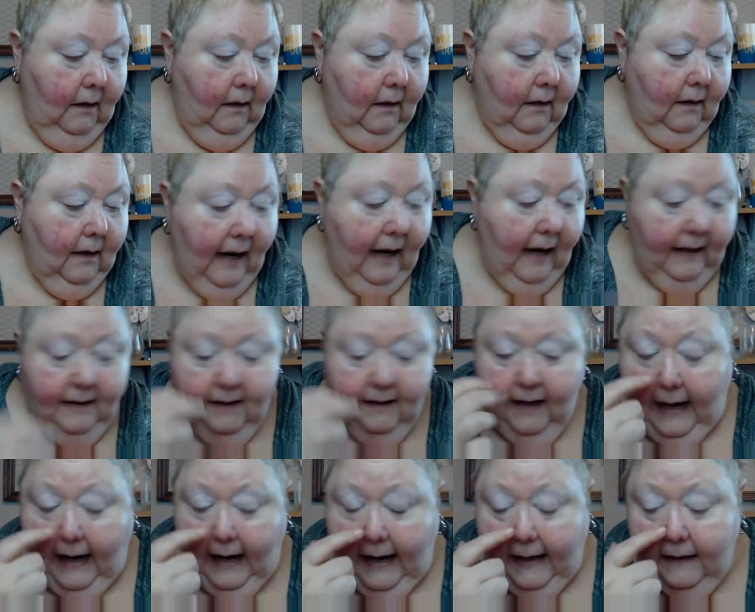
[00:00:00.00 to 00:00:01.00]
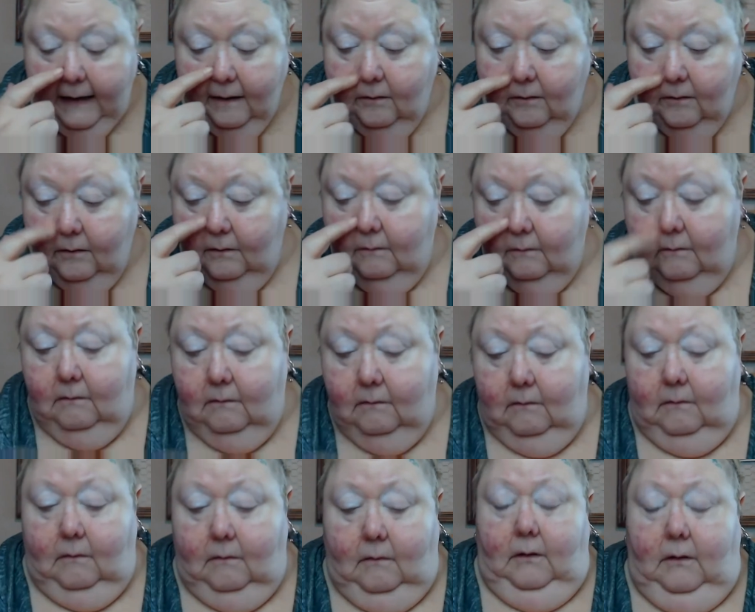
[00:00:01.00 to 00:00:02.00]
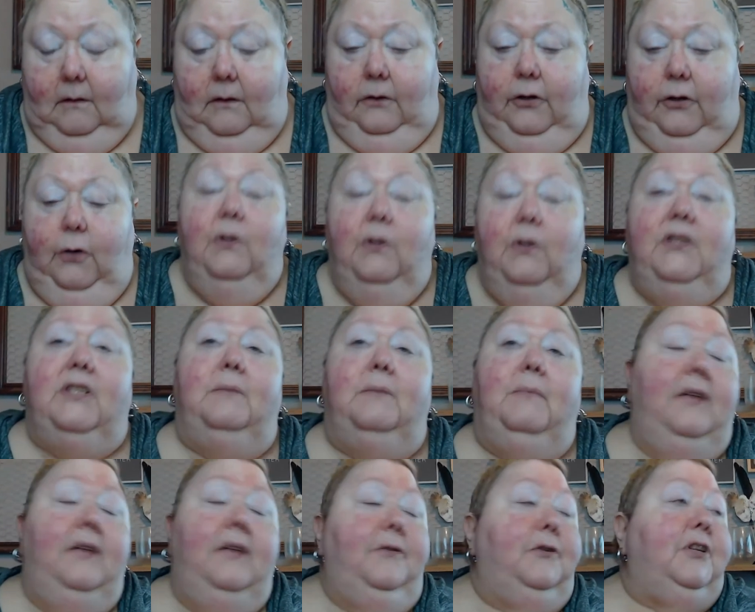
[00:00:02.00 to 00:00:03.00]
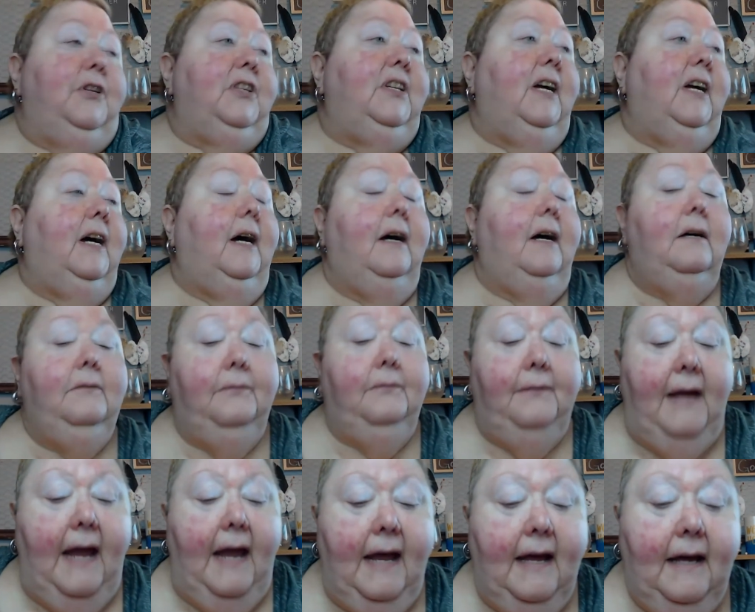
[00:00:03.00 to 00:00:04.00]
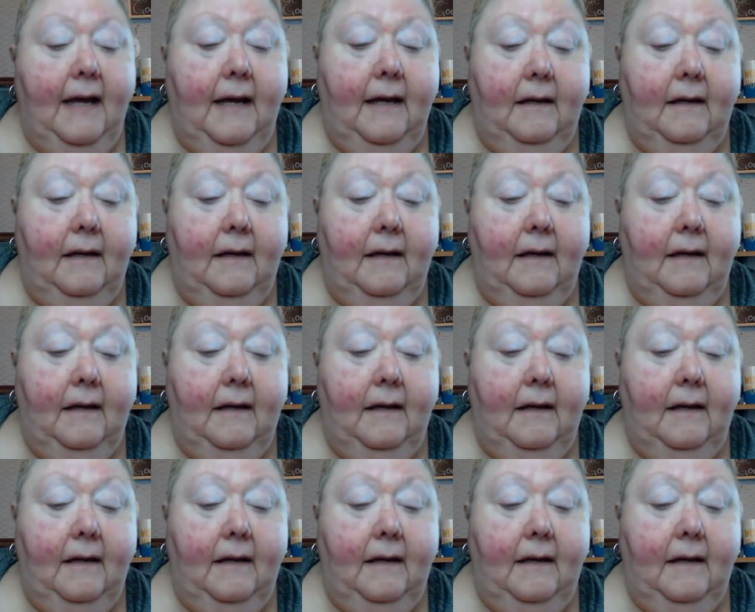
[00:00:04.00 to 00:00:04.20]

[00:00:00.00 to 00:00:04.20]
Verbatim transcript: kind of got doing some other stuff and